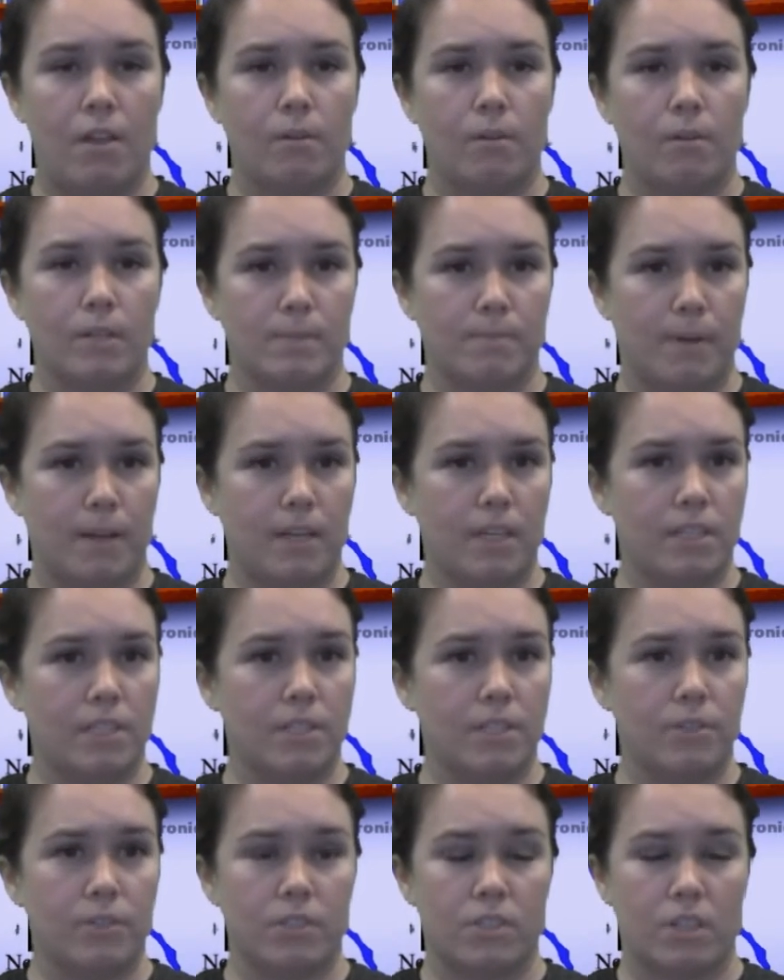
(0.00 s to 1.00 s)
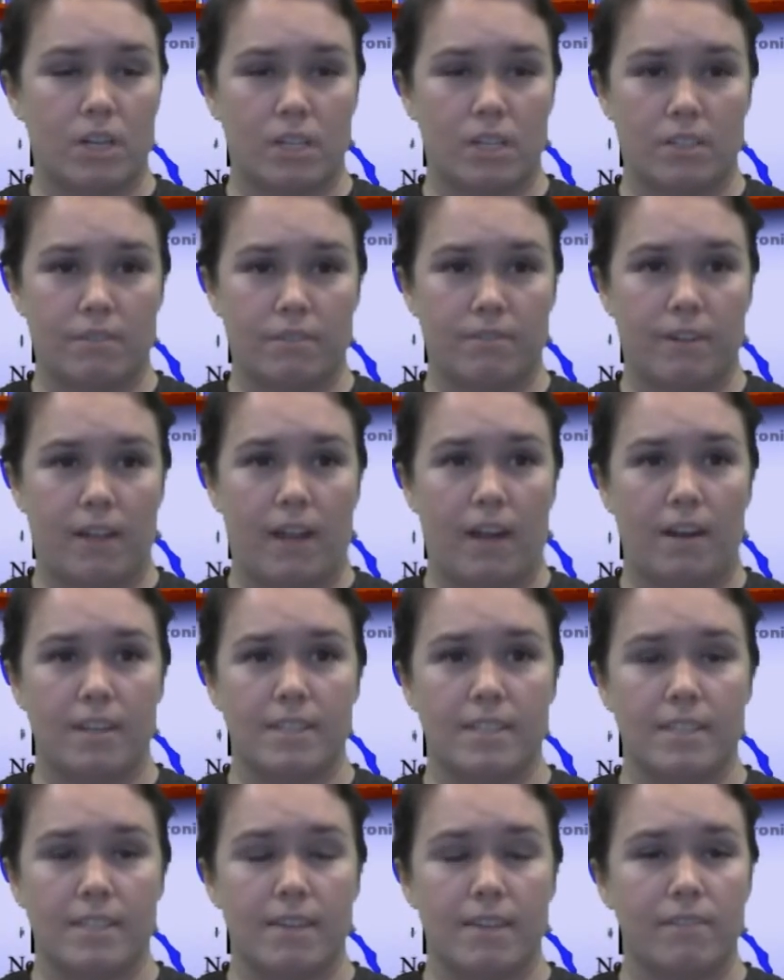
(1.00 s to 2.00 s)
responded to a structure fire
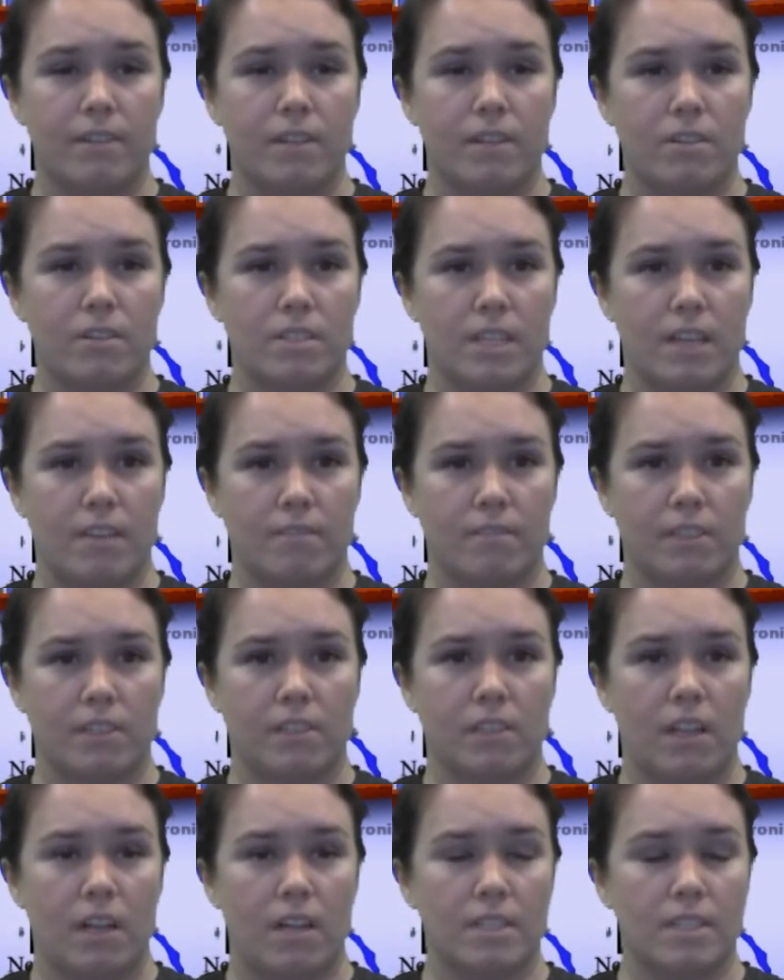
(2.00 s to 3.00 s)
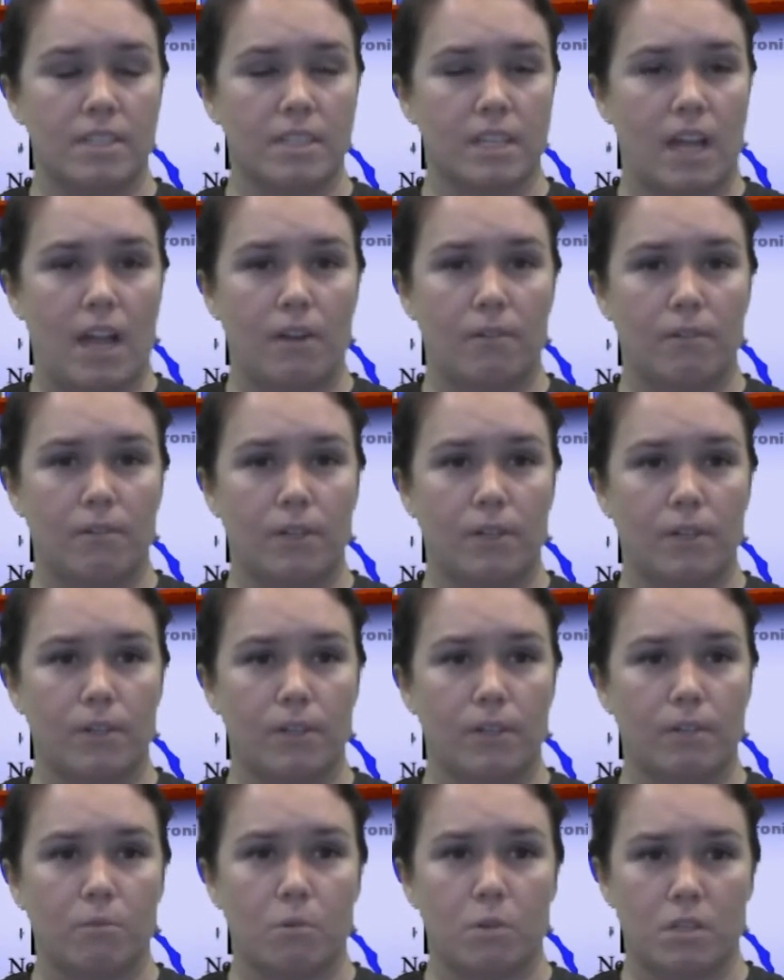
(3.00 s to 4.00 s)
at 707 Claude Scott Road
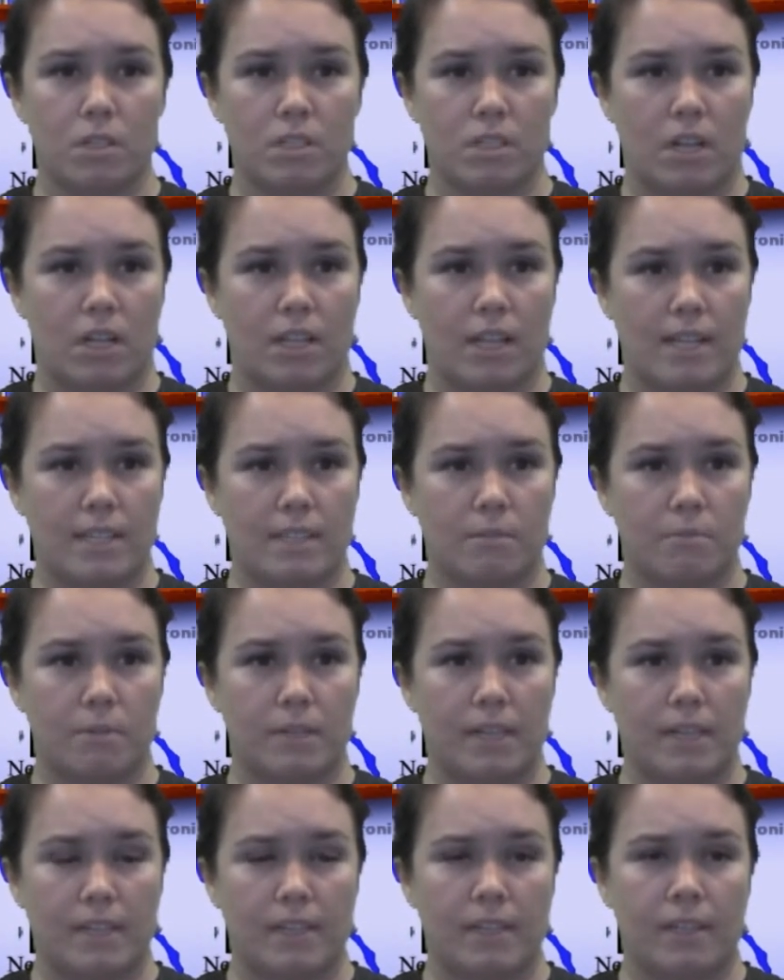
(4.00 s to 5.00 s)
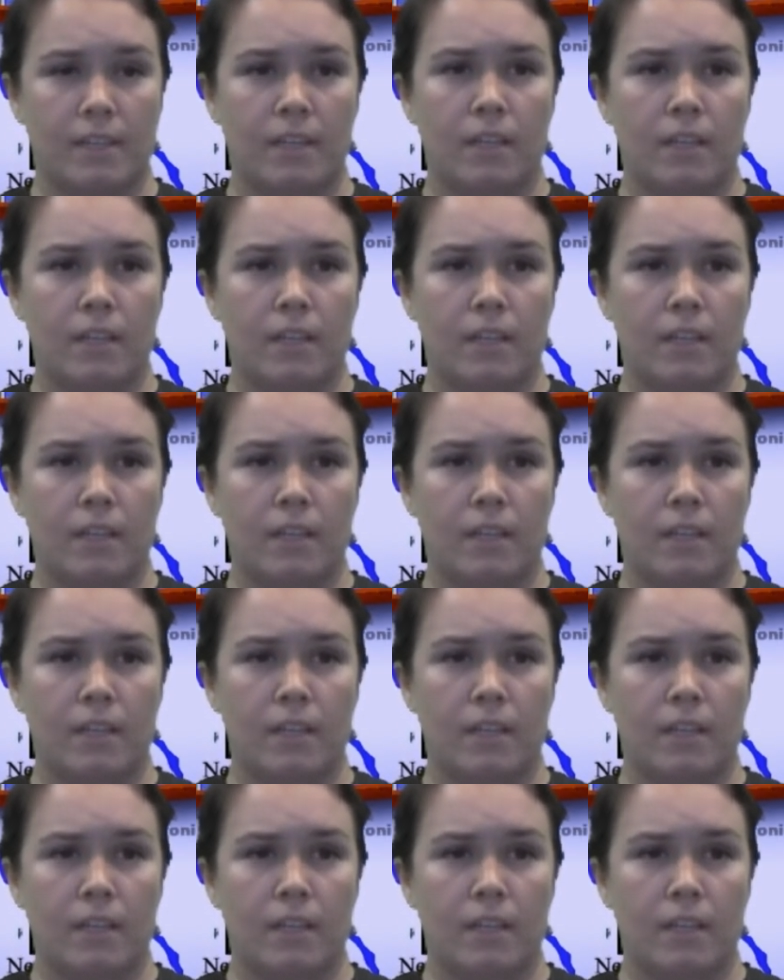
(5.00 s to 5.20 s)
in Warsaw last week.